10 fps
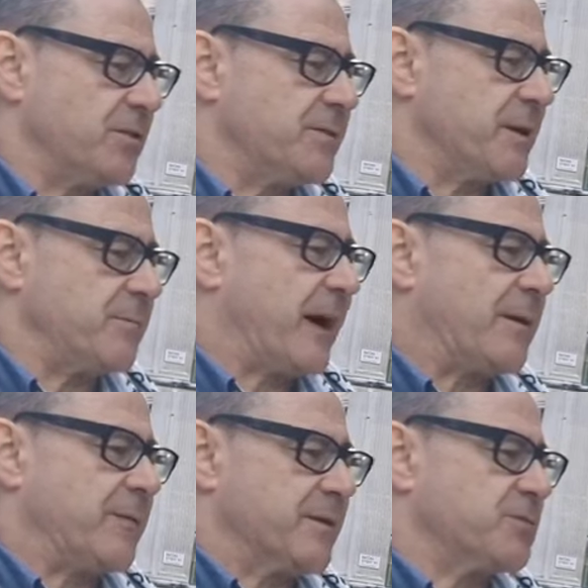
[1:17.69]
on their
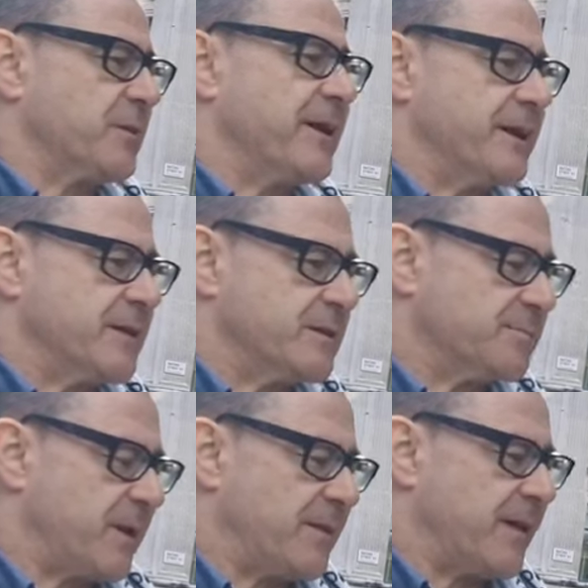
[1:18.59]
barbarous ways,
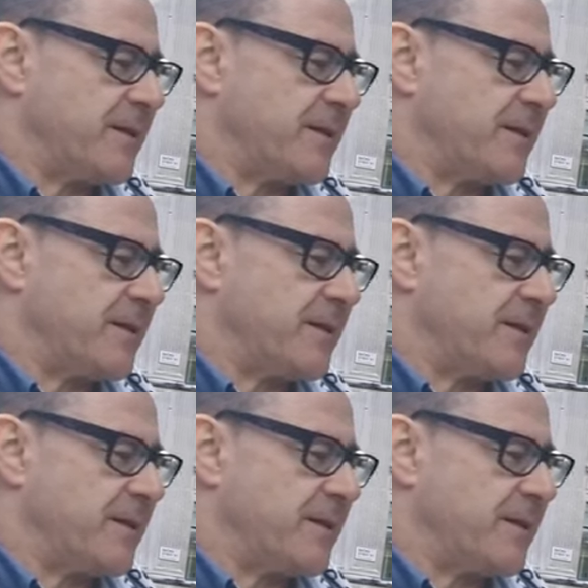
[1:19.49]
but